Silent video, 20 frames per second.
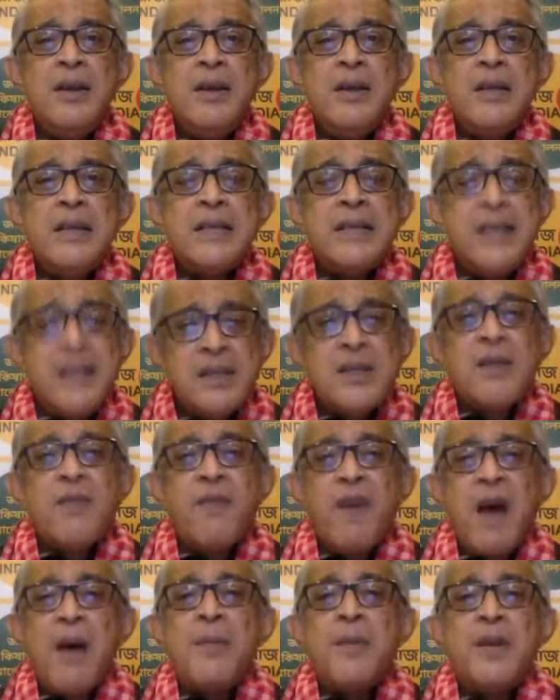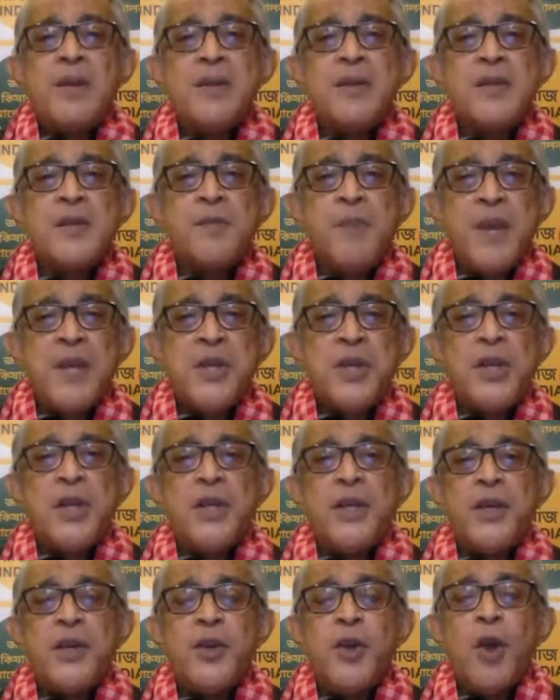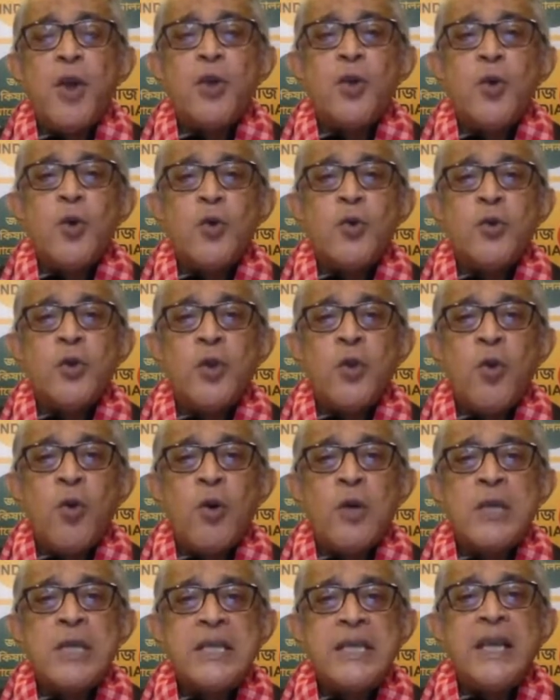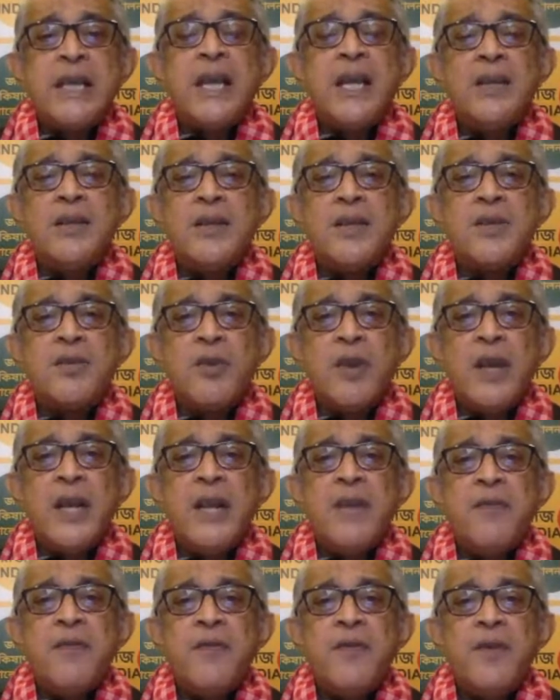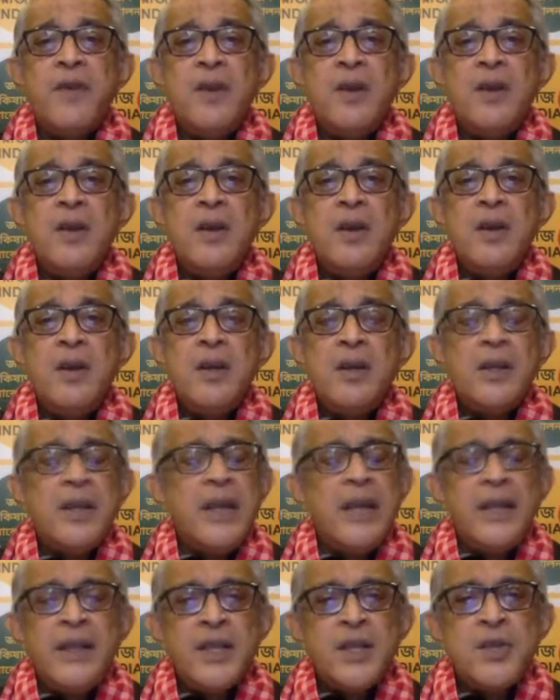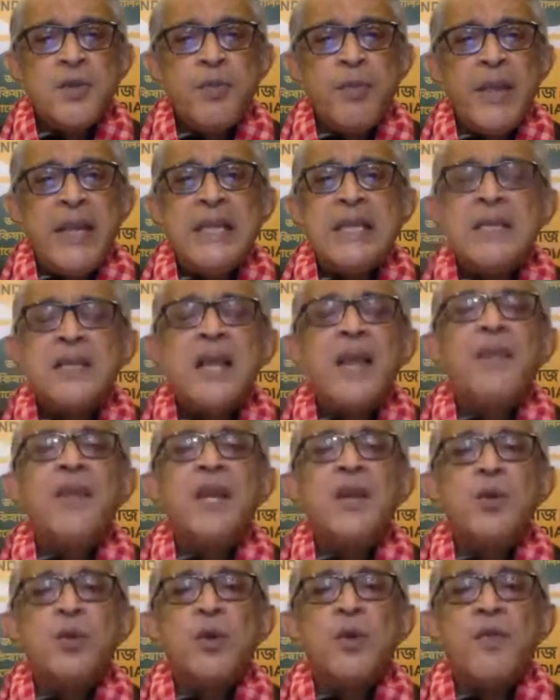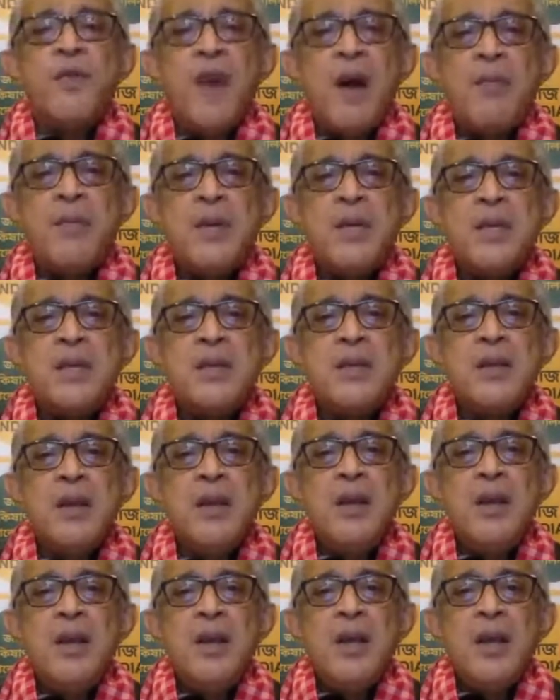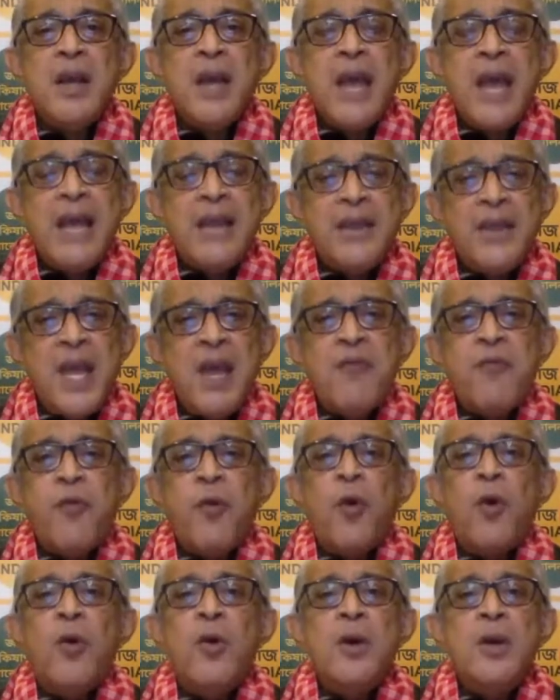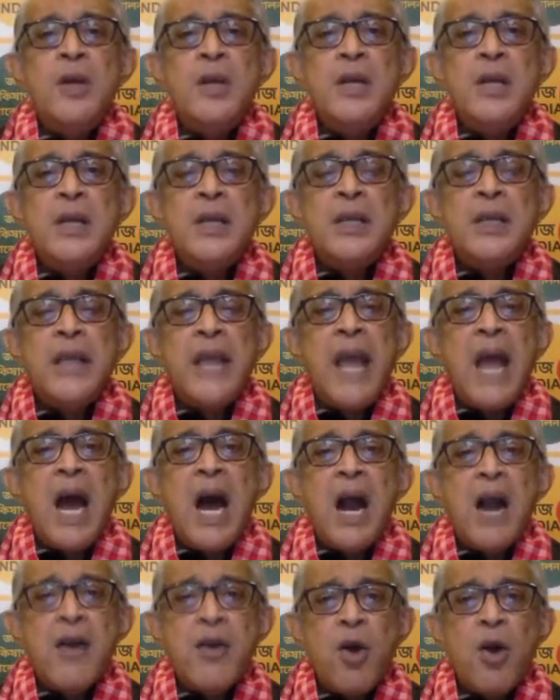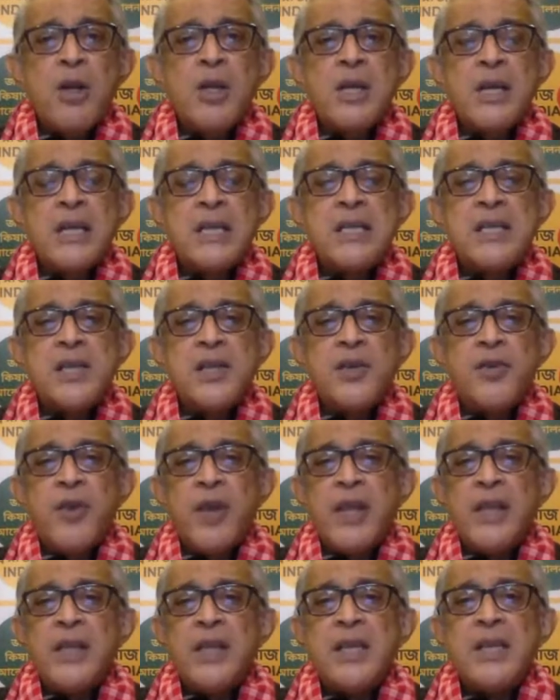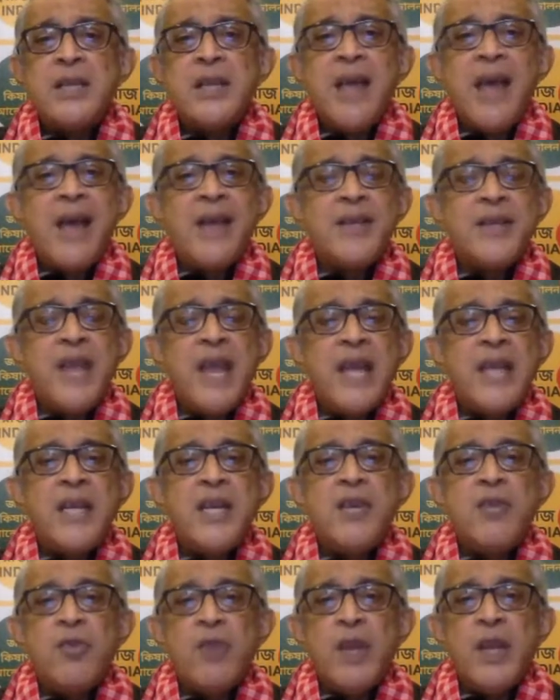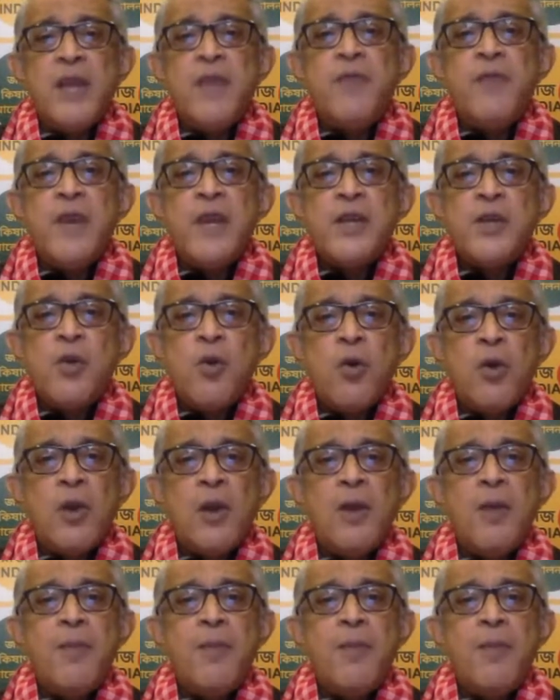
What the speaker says: since the farmers especially did not go to the court seeking this relief, this means nothing to the farmers, and therefore they are not considering this as any relief at all.